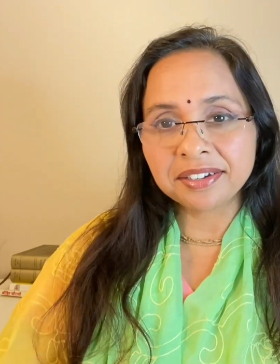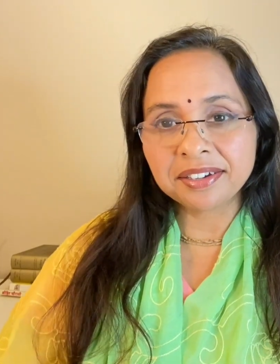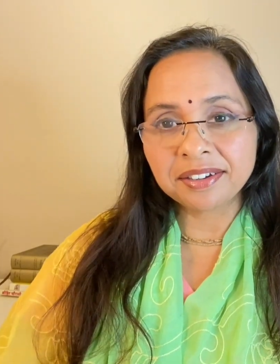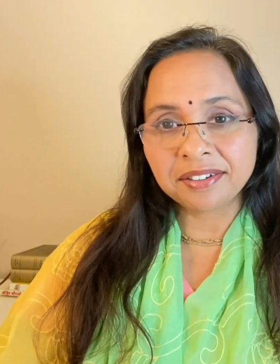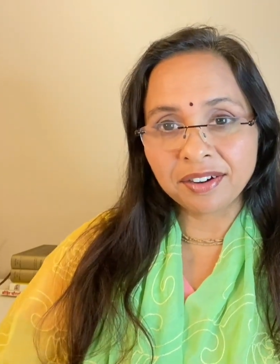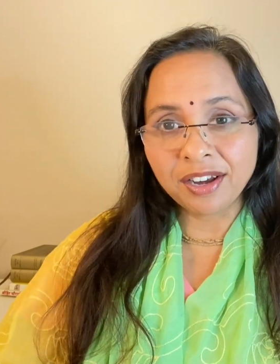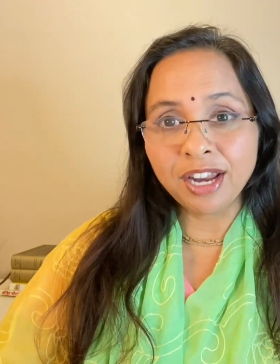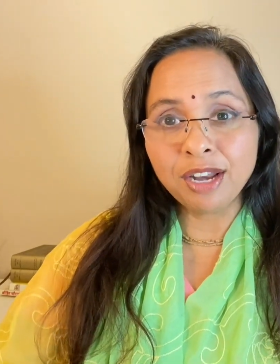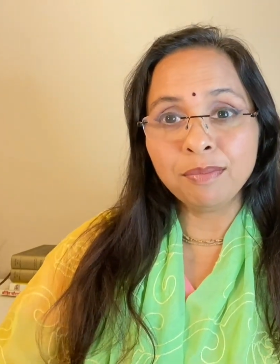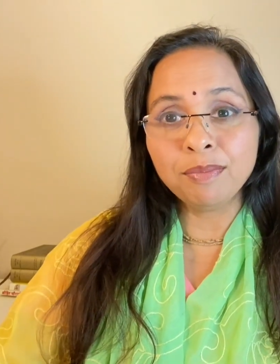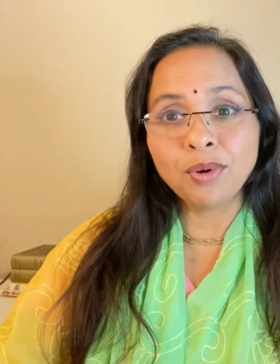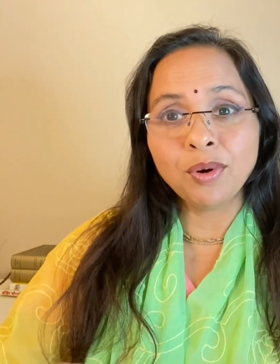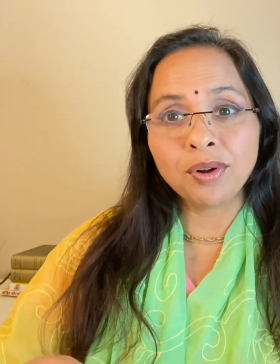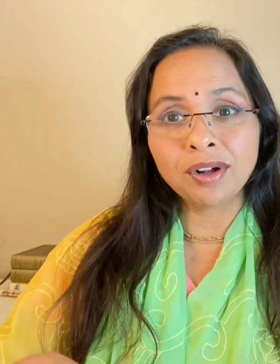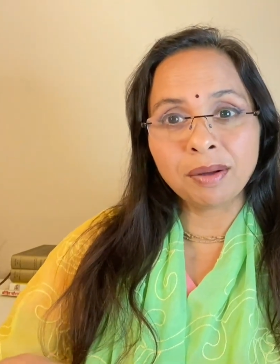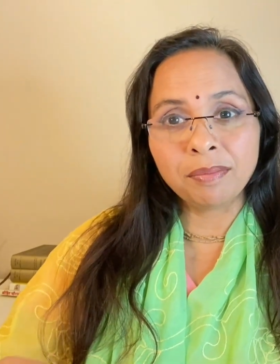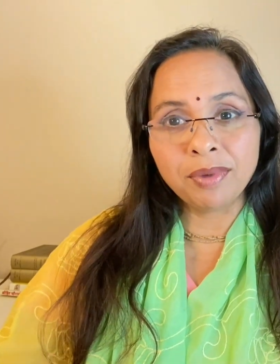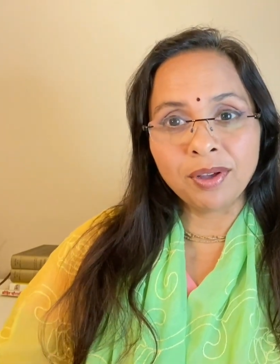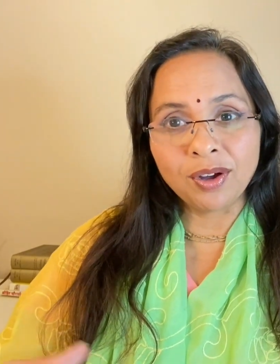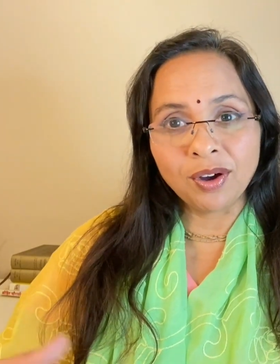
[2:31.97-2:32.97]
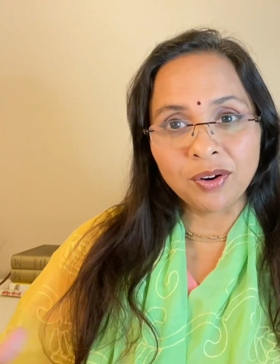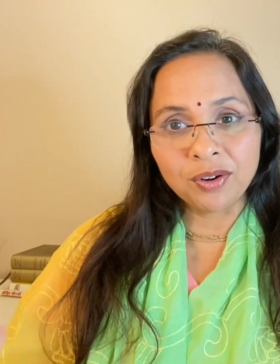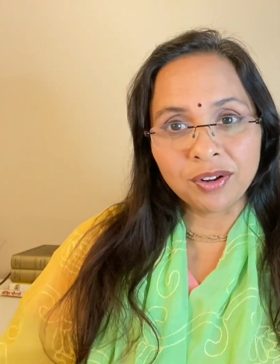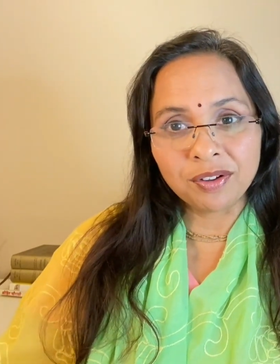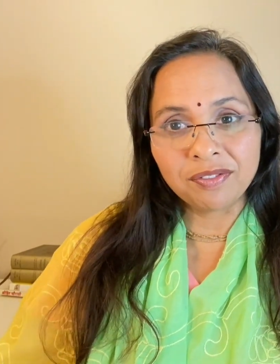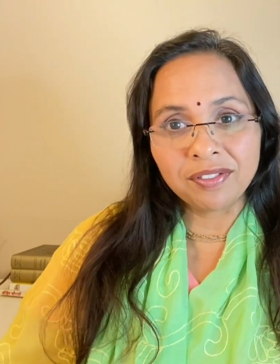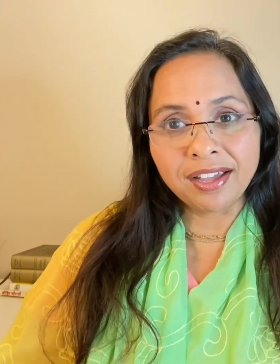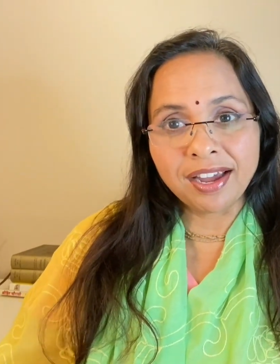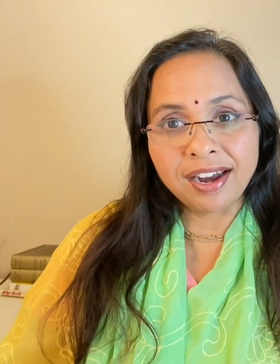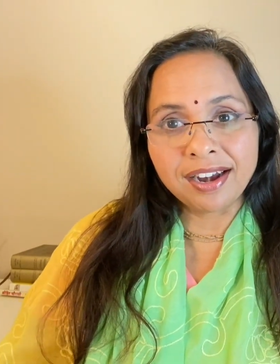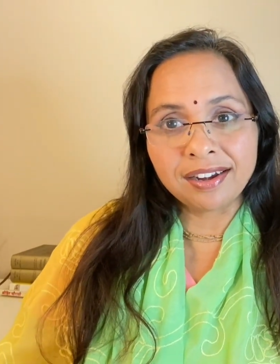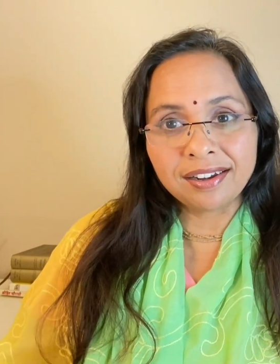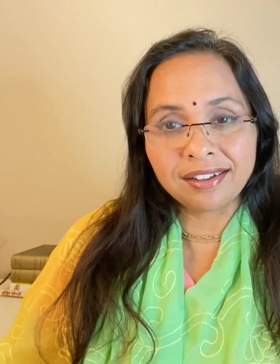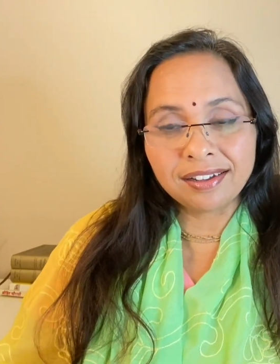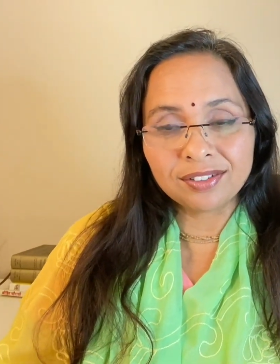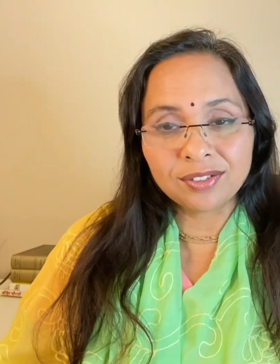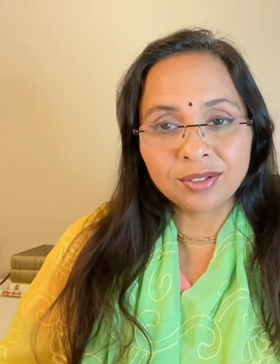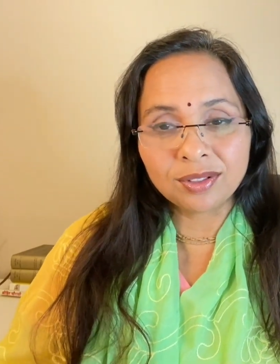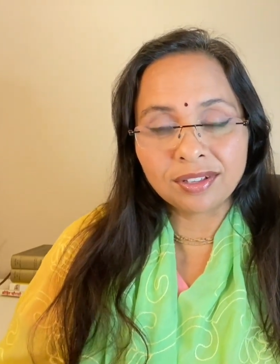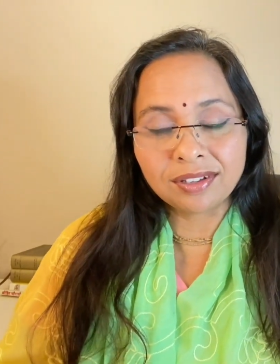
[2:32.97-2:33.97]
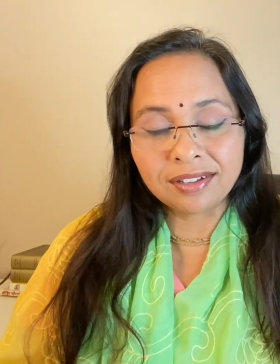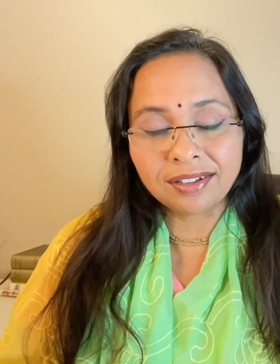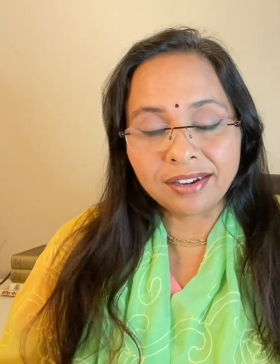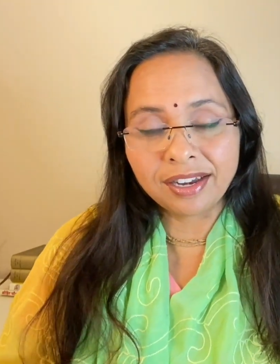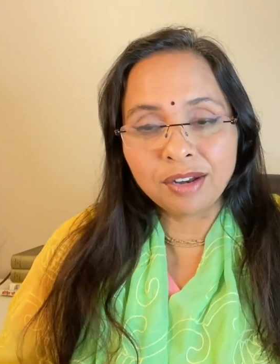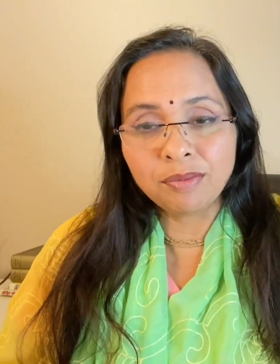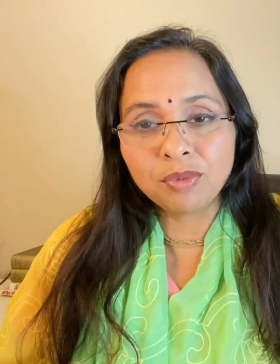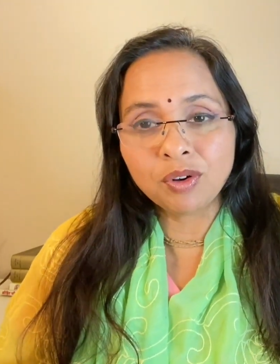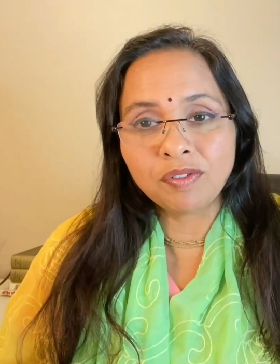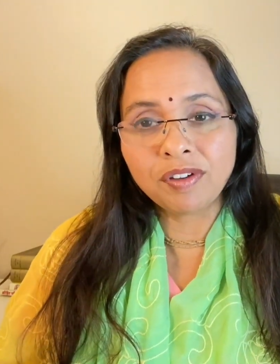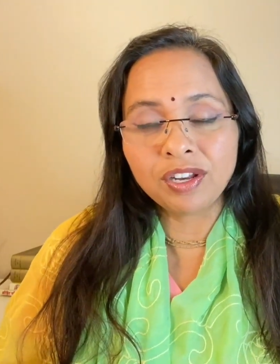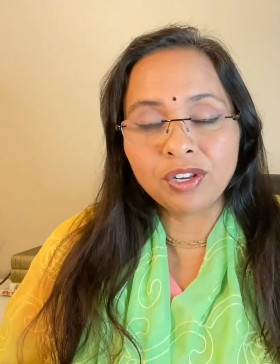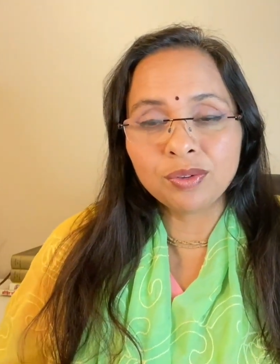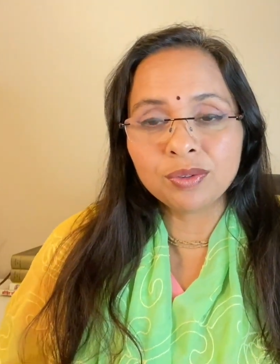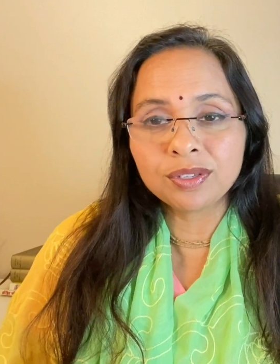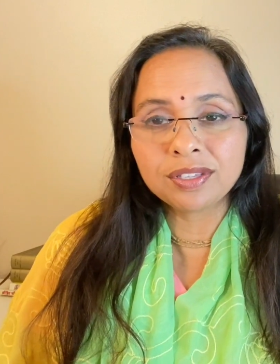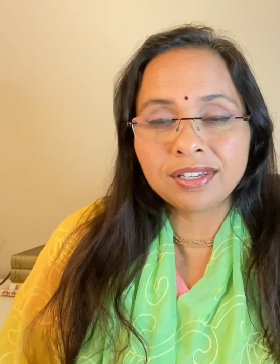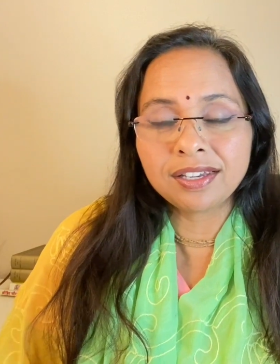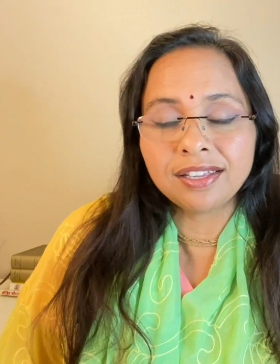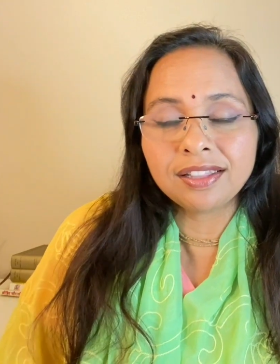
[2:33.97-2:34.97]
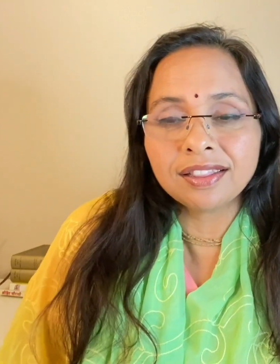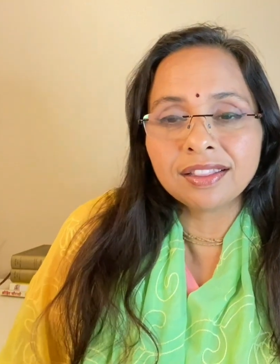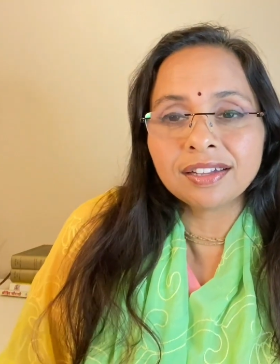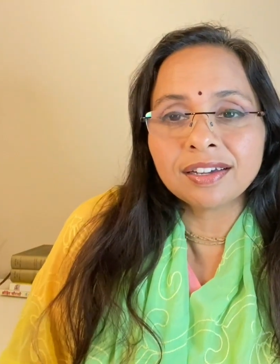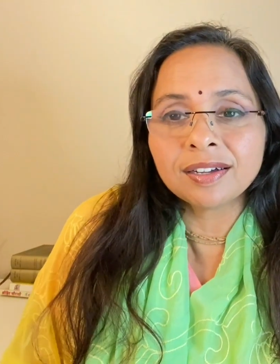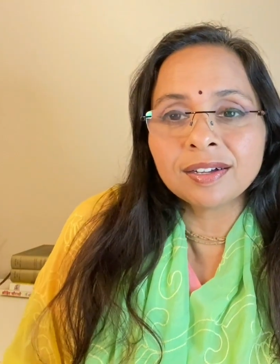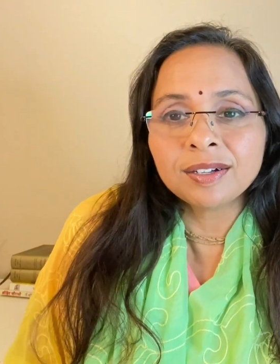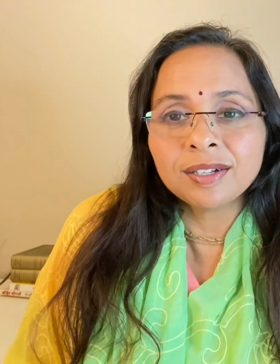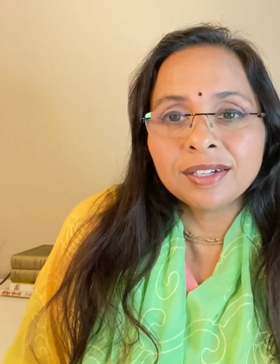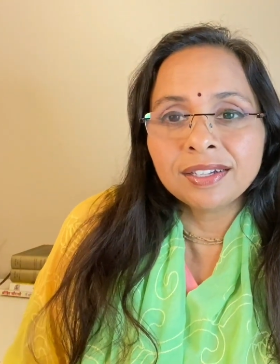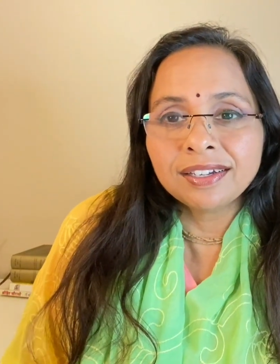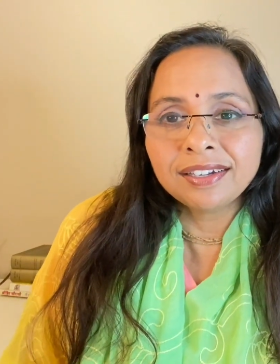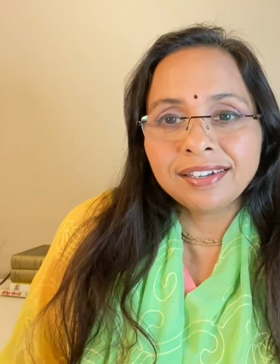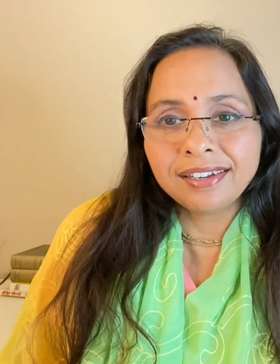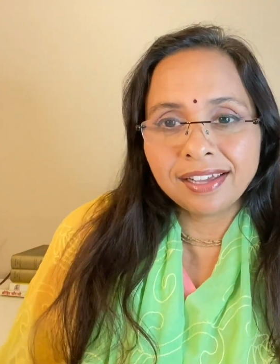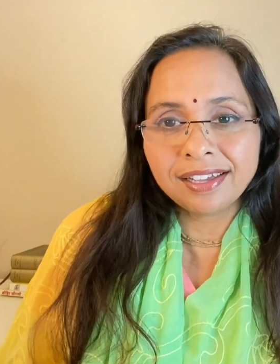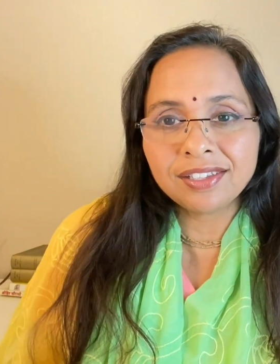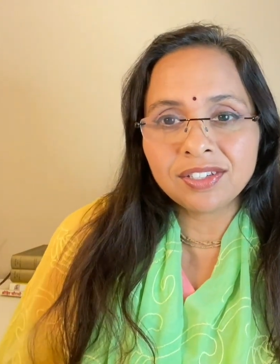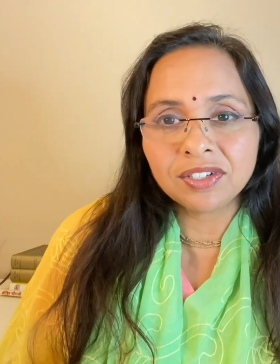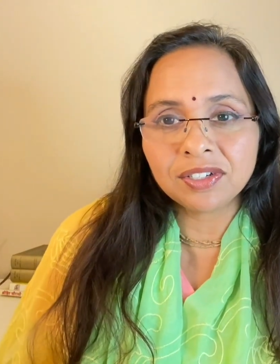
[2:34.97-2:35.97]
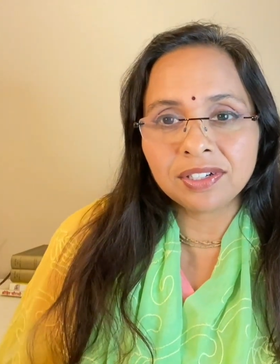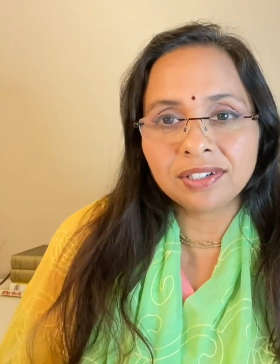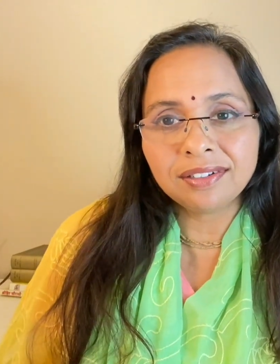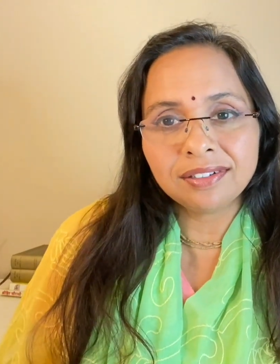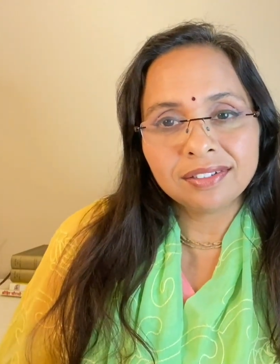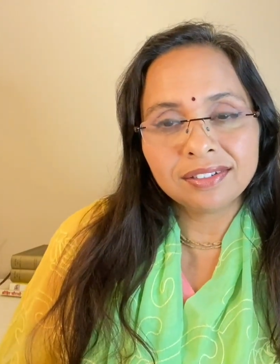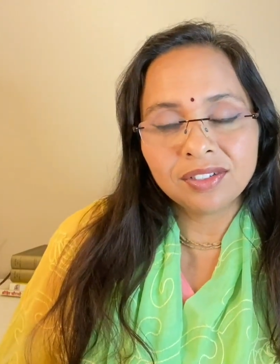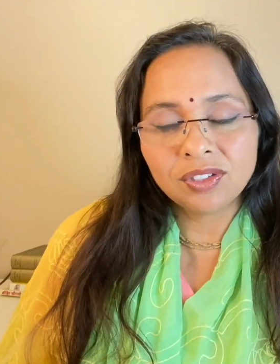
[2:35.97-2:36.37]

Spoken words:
rainbow coming out of that. So the rainbow, when you see in the nature,